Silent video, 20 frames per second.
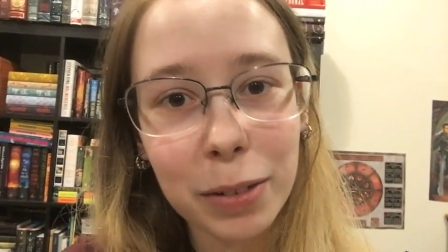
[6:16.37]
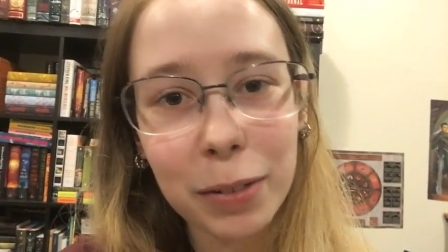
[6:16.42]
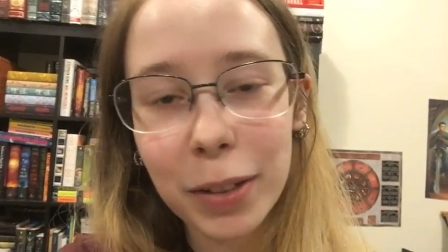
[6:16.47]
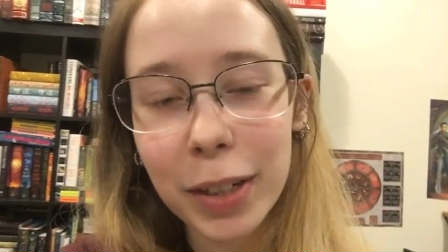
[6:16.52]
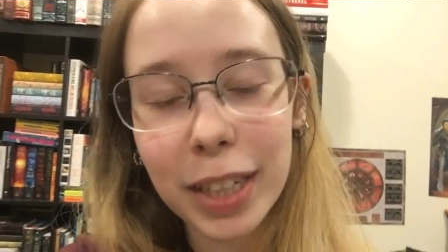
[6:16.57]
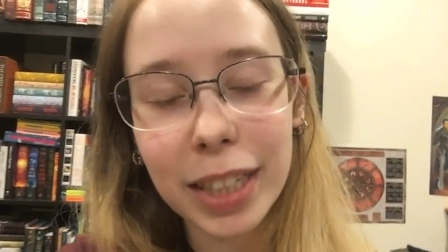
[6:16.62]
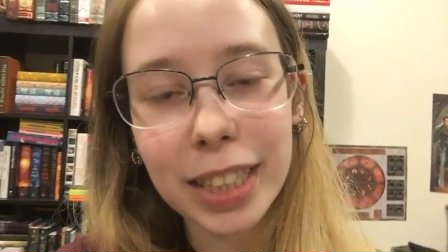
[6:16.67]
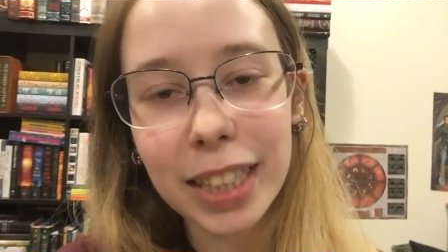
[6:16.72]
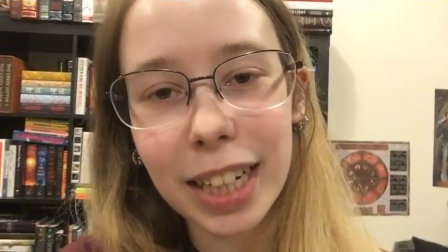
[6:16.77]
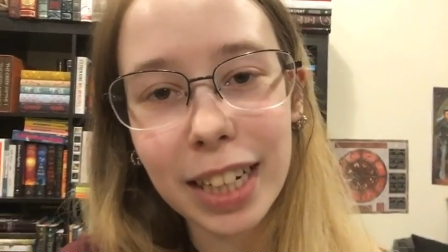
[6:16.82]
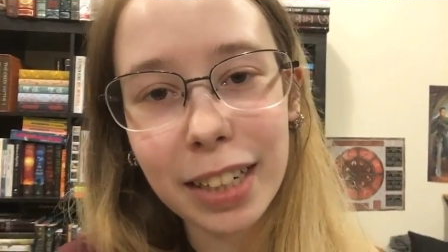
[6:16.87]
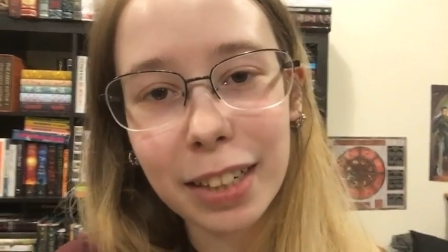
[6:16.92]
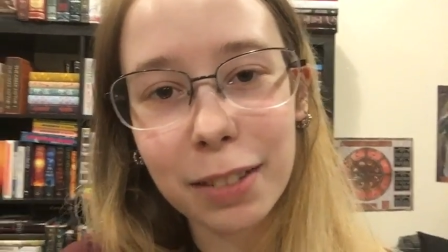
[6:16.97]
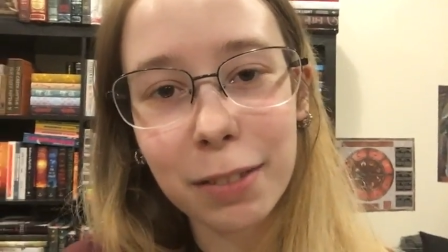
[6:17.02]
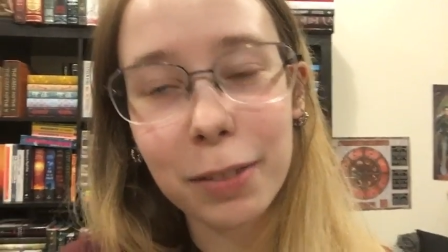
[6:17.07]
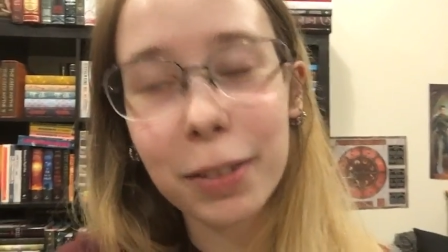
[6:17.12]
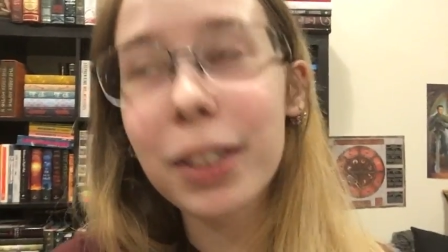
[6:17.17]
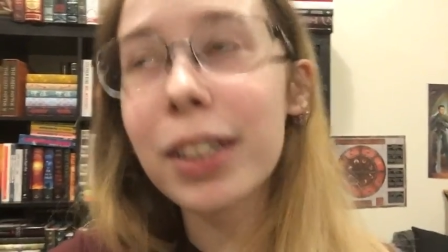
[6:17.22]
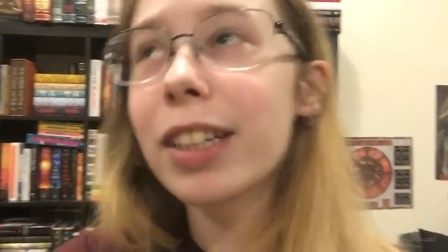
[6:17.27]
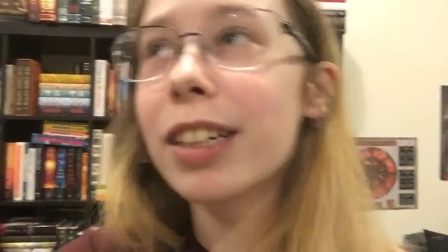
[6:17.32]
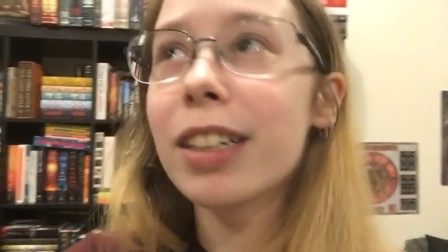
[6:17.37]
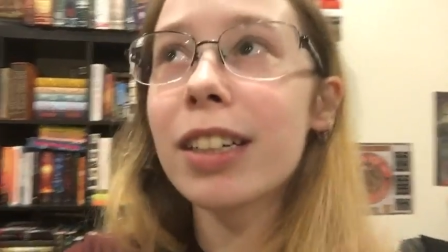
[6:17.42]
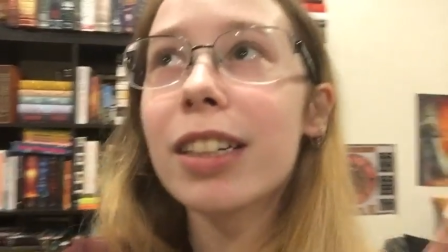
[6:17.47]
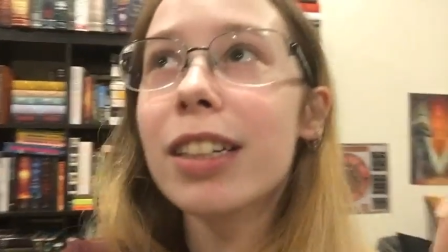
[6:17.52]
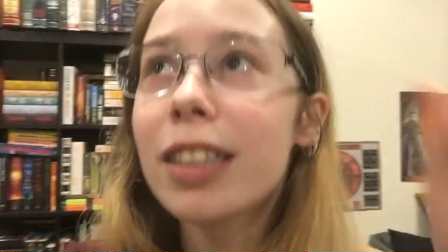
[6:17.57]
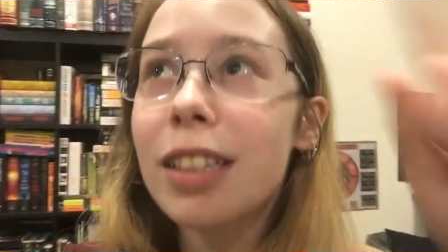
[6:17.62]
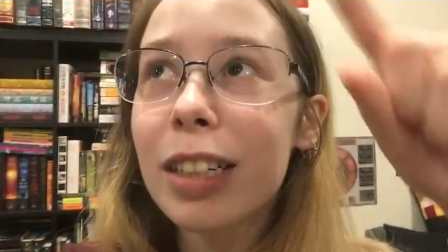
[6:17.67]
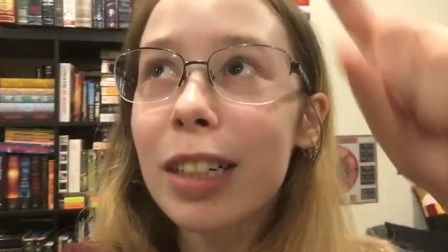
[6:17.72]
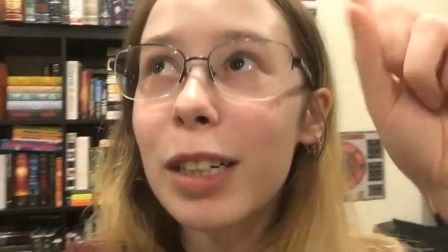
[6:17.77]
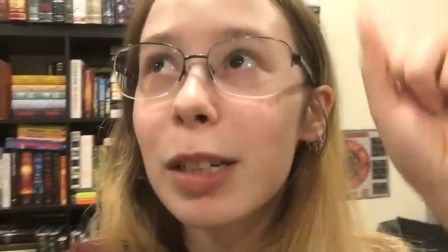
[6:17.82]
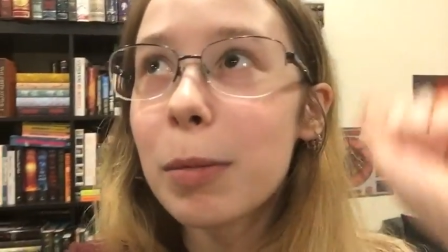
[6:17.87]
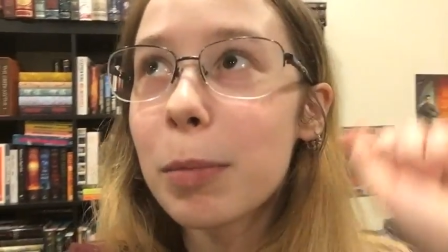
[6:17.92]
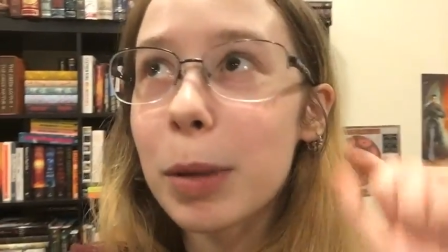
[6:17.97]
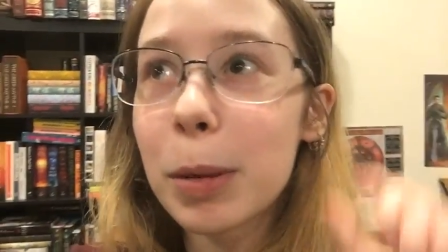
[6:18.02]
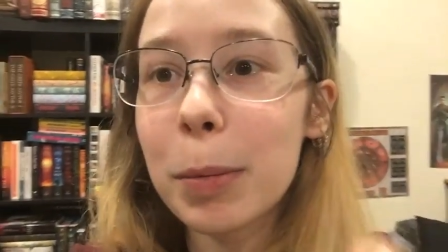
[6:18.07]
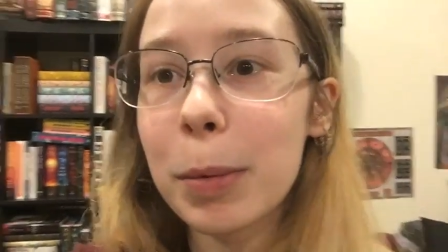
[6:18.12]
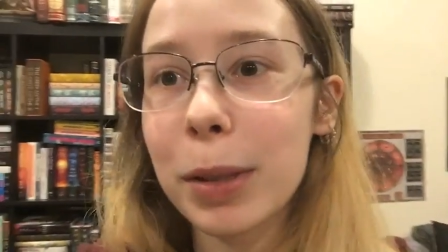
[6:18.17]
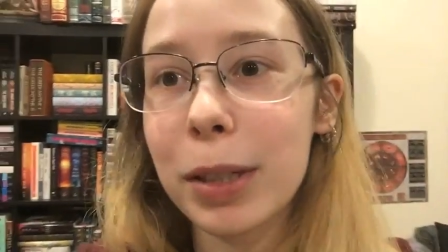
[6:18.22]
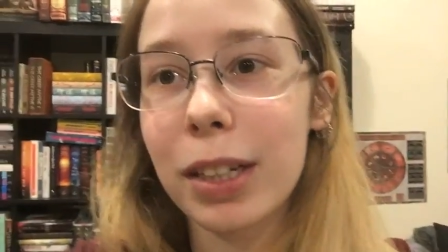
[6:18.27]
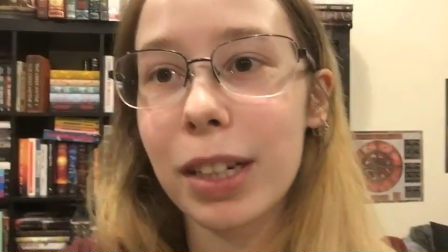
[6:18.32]
Very tired for the
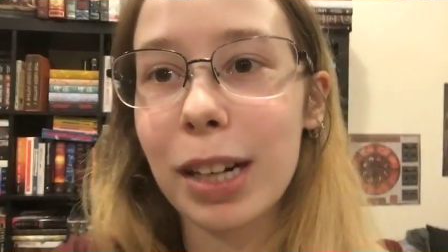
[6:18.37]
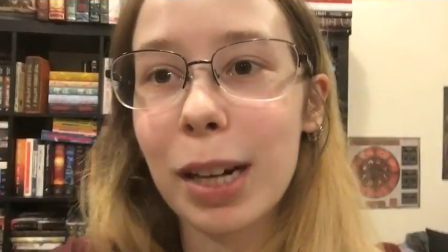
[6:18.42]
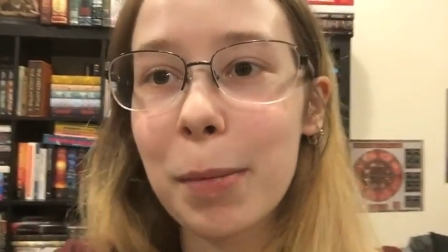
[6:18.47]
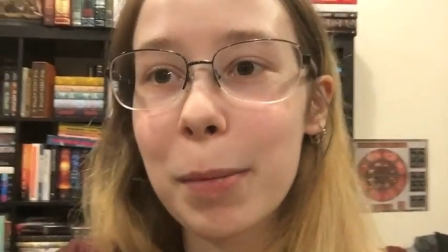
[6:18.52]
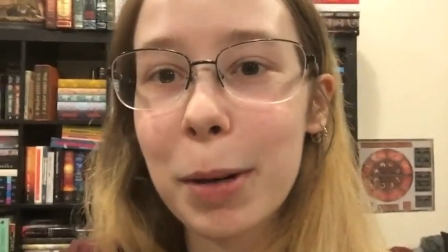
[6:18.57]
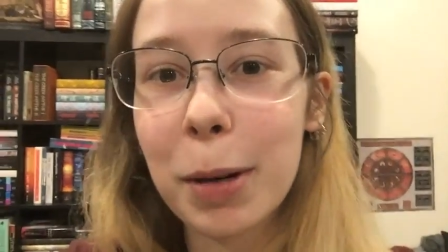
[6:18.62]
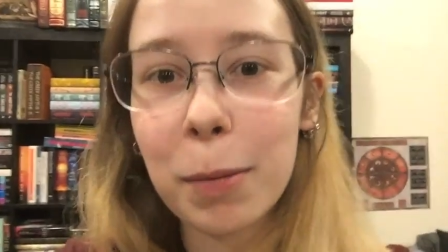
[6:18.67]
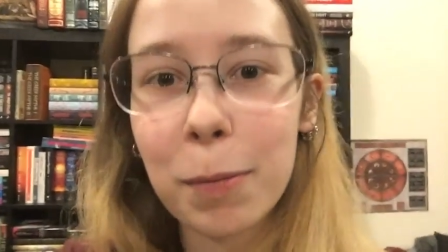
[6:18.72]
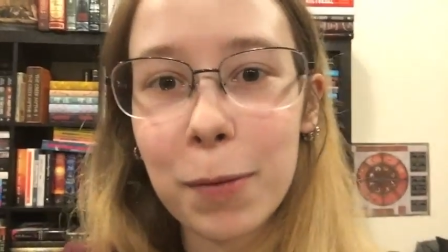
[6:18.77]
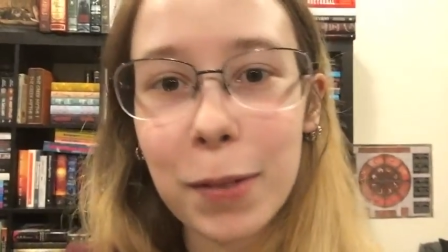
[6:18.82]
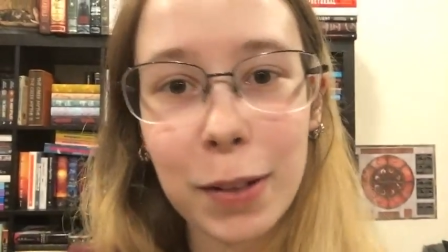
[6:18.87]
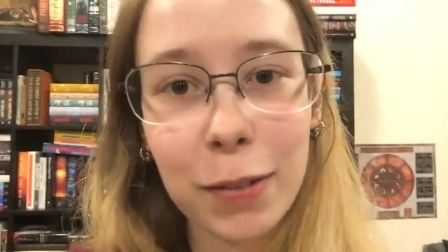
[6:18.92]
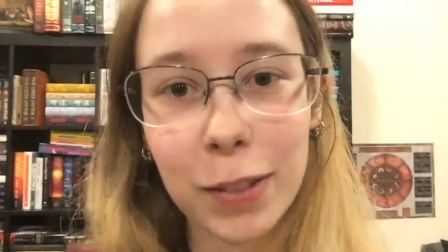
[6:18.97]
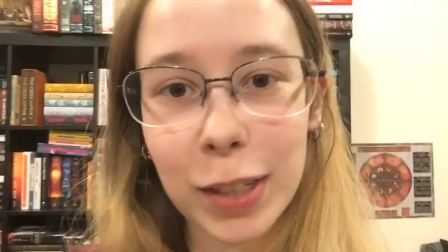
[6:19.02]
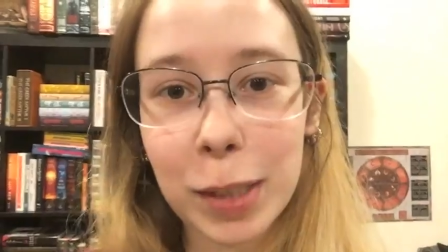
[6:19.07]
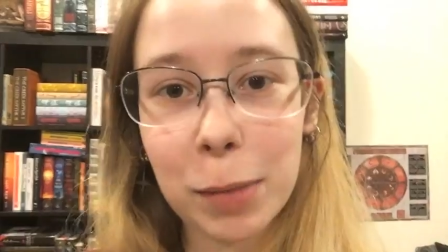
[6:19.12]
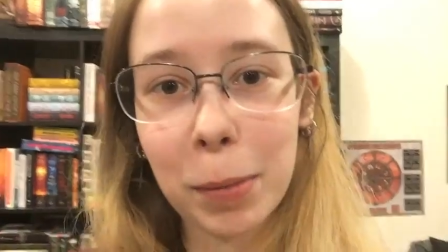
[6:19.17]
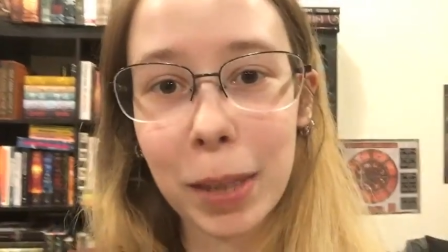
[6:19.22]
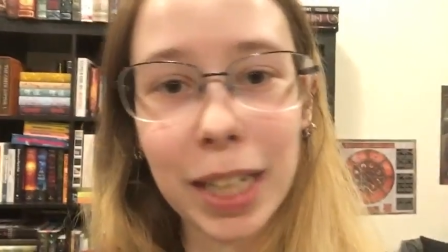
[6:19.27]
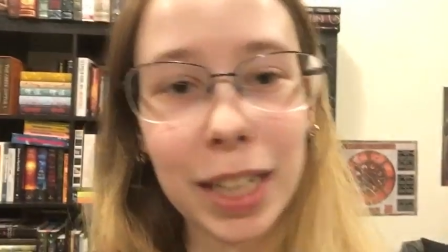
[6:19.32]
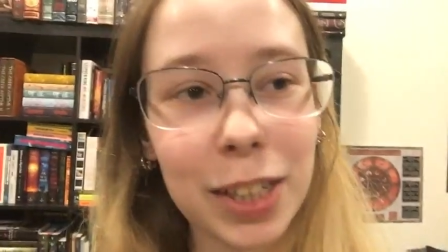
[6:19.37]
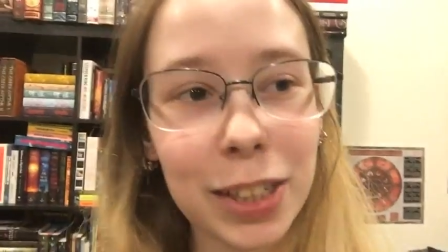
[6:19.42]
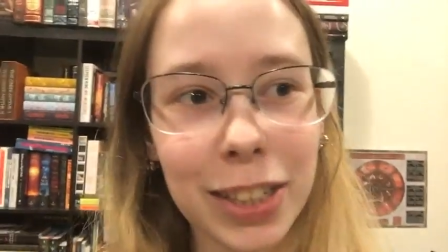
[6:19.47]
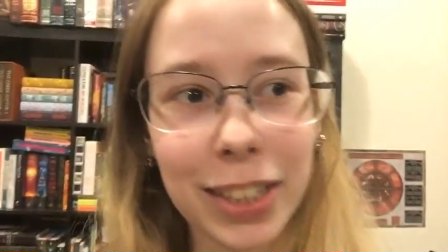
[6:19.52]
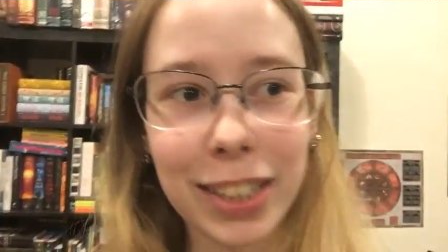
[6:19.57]
people to come and hopefully fix my heater.